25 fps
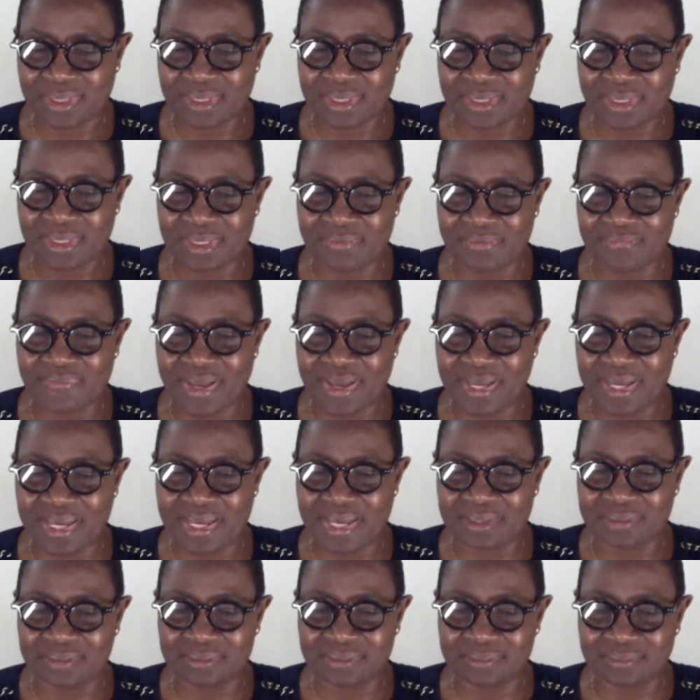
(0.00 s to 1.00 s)
If I
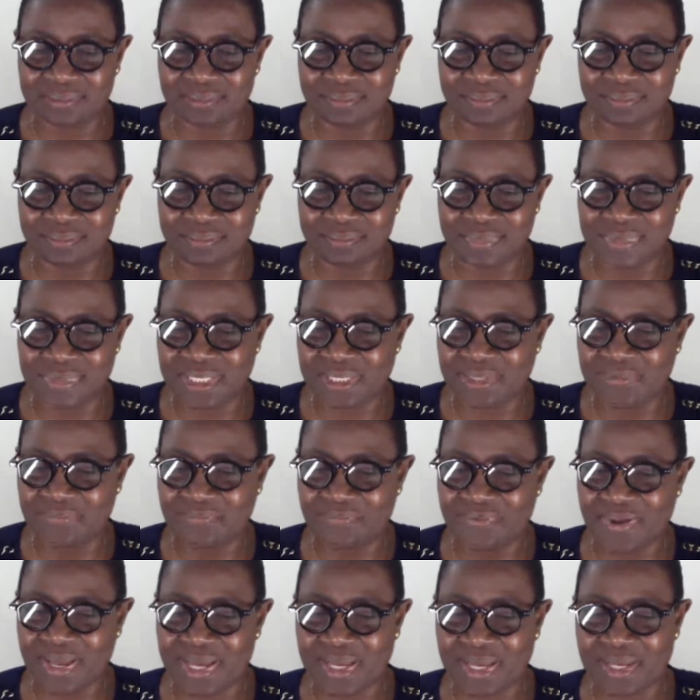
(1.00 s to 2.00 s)
can
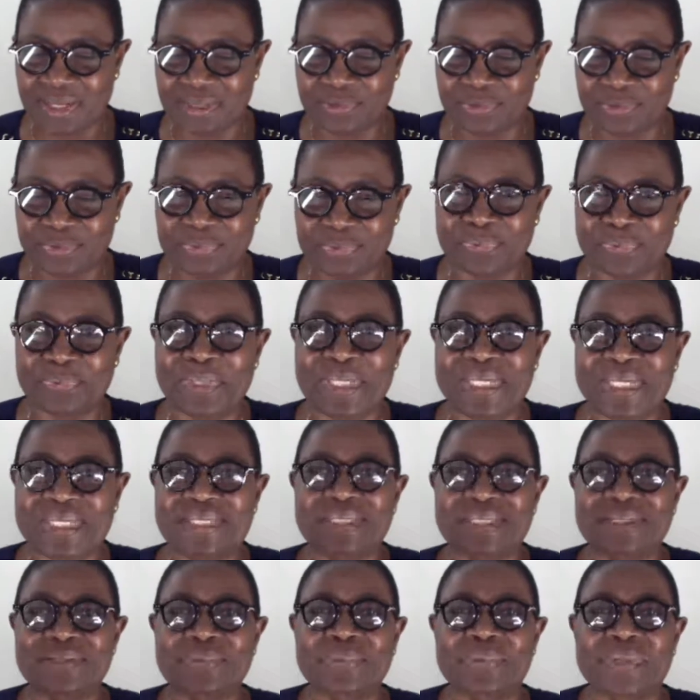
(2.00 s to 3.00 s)
do it,
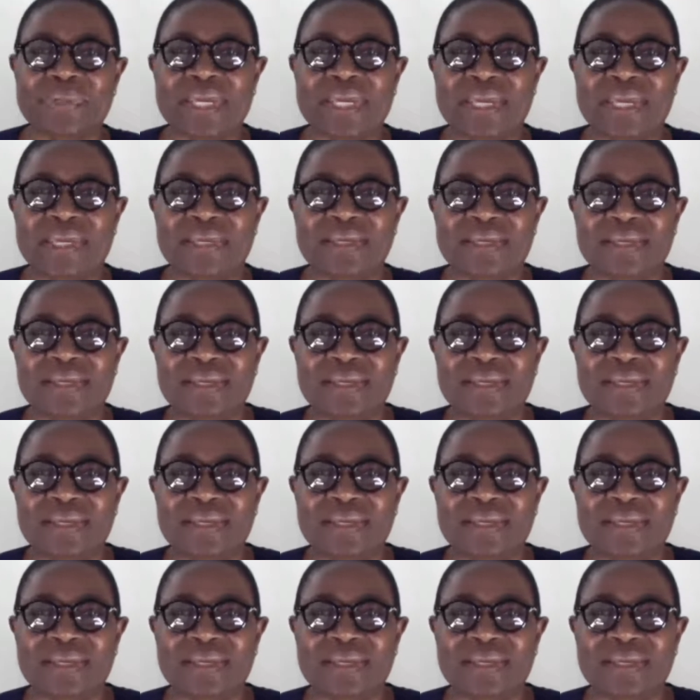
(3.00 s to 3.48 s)
okay?